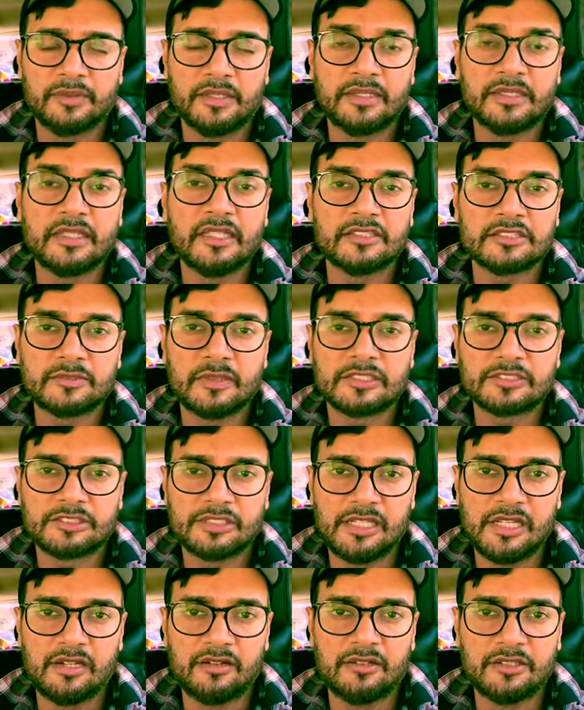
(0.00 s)
Like especially
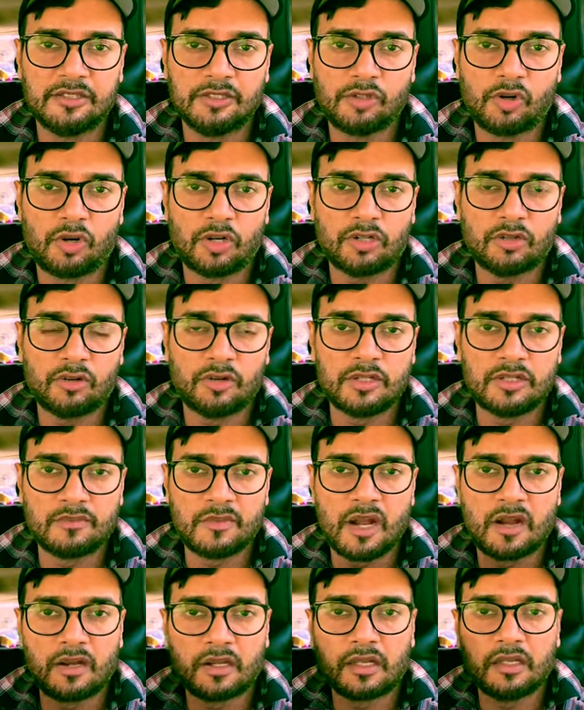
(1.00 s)
here in New York or in
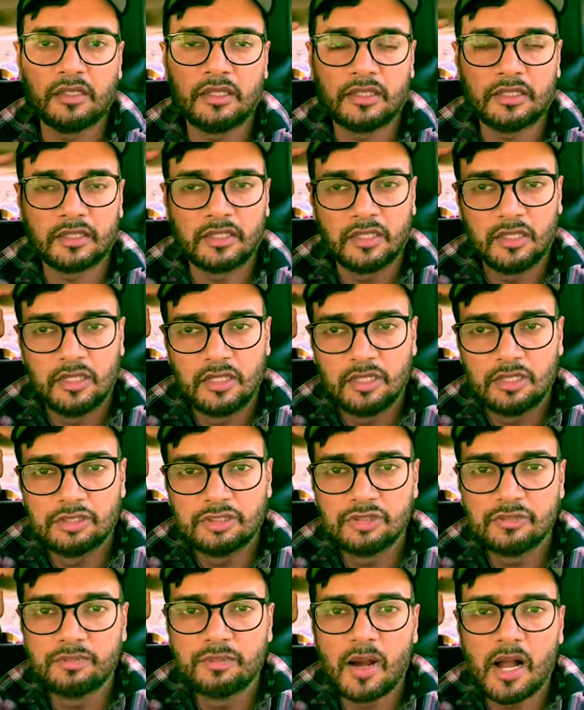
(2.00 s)
America, like
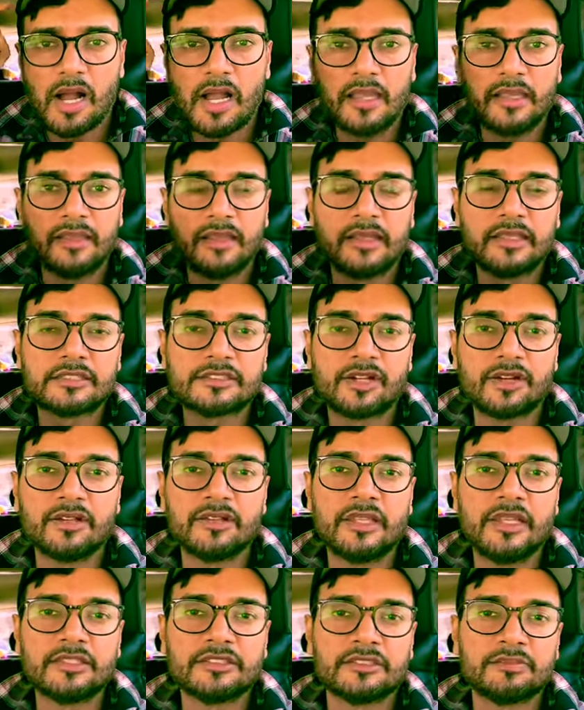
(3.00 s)
you buy like certain
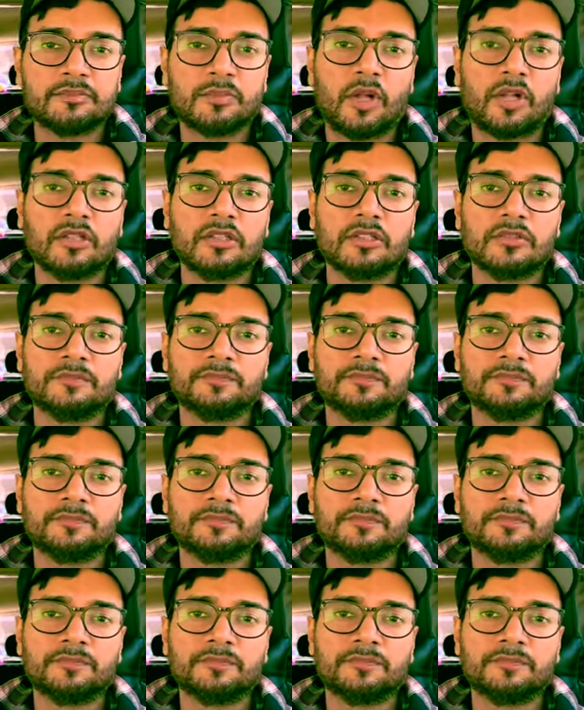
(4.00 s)
things in bulk,